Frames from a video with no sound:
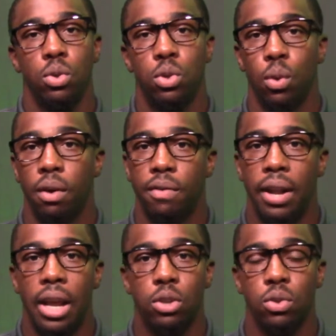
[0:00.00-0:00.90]
you to a
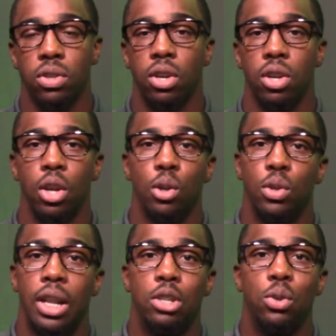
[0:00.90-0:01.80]
financial center
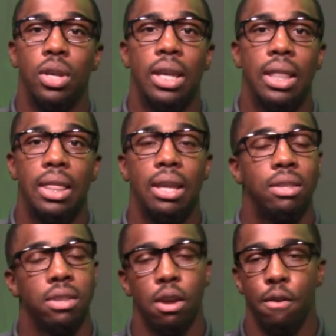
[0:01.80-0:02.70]
so that you can get
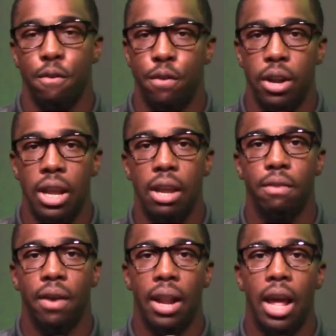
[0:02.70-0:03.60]
these free
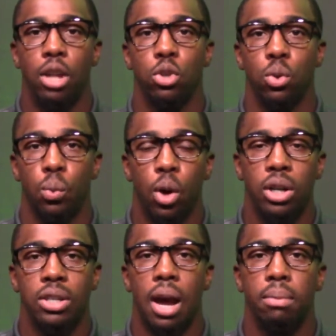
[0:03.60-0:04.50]
financial
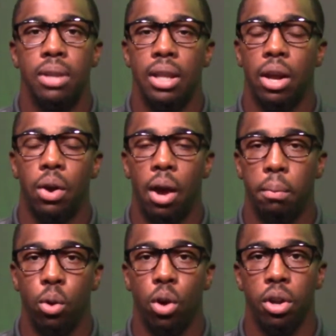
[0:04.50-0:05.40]
workshops, and that'll
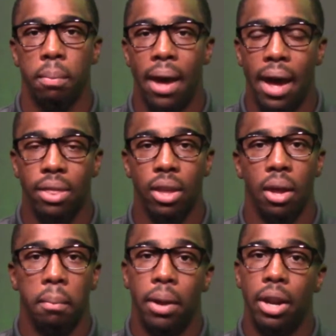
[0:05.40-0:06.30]
help you on your path.
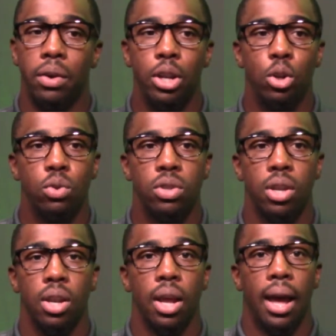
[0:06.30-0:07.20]
But here in
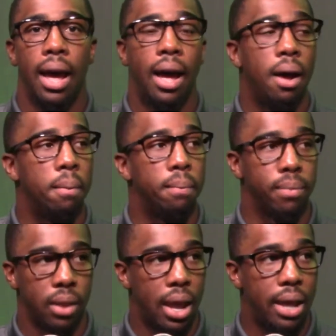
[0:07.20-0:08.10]
Houston,
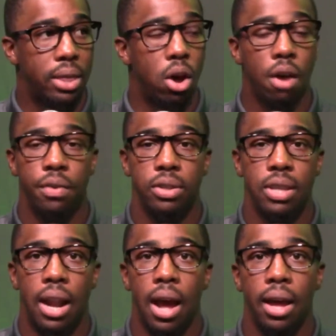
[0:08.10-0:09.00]
at the office
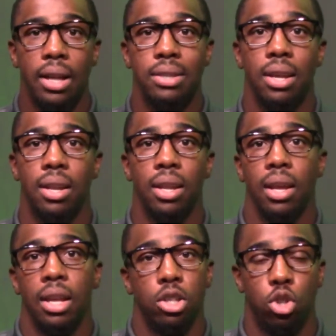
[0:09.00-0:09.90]
that I attend,
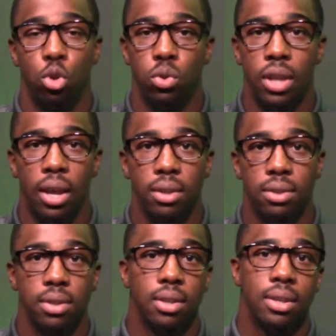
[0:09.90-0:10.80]

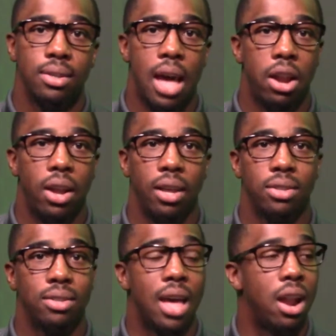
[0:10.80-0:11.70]
Tuesdays,
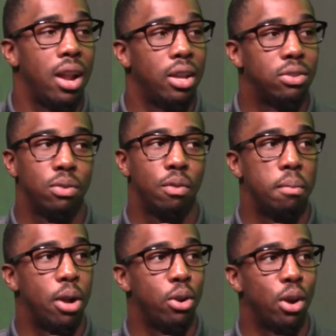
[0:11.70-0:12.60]
Saturdays for
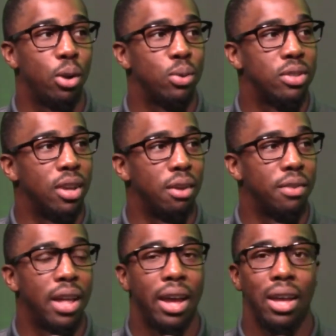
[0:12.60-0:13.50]
my daughter, it was tough.
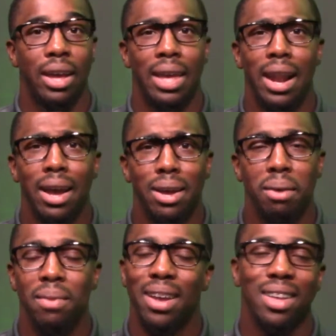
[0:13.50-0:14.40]
Like, can I
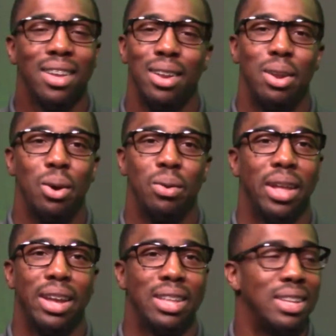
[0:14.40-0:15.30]
come? Like, no.
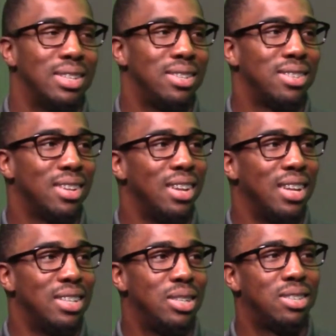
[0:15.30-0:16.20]
Like, she's a
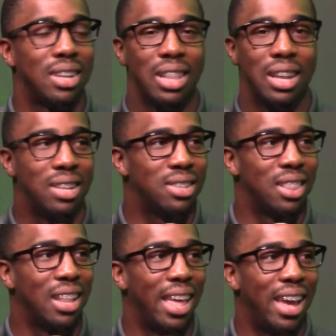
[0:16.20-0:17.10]
cling to
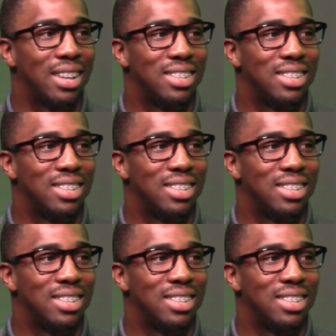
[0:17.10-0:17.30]
the leg.